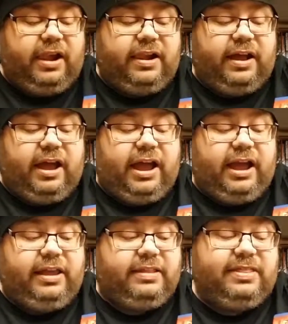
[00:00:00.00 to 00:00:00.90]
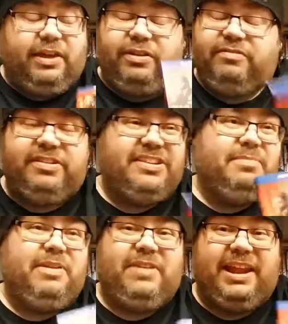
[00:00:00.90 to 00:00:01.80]
The only reason I'm giving
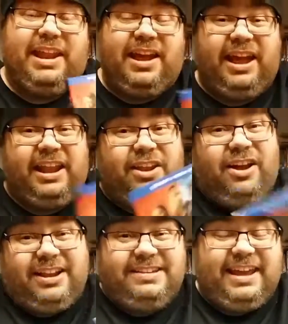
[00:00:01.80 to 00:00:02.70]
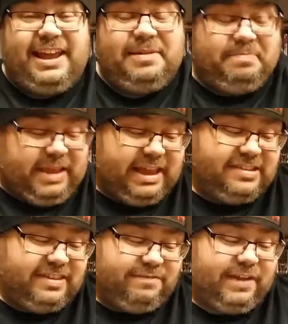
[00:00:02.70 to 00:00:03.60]
it a 9 and not a 10 is the
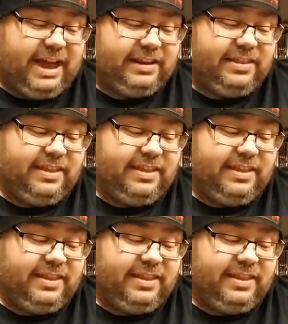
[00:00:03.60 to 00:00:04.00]
fact that the